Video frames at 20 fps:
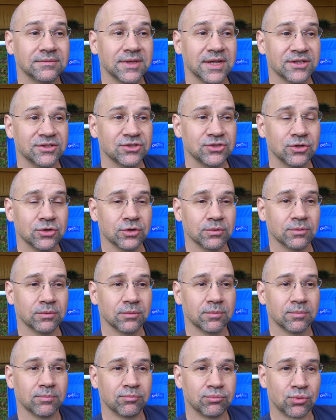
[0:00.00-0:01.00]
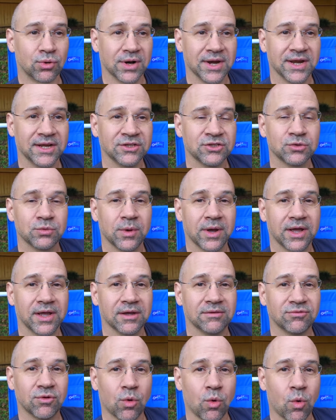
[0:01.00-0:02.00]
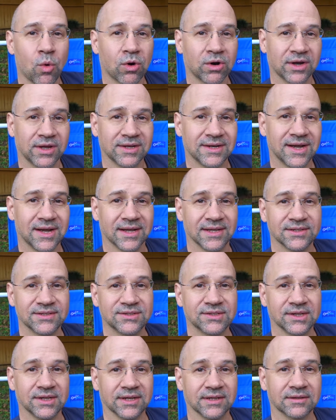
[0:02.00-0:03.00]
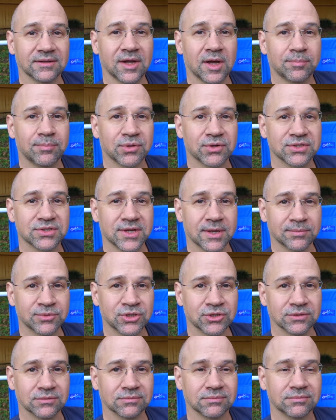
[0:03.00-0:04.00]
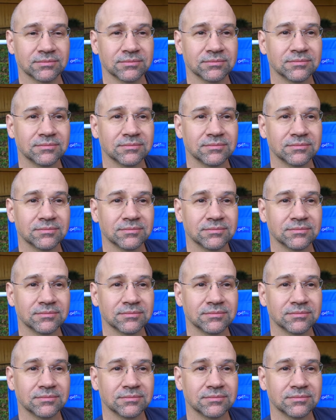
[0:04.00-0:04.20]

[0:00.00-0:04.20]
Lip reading: it's your brain's way of organizing a perception.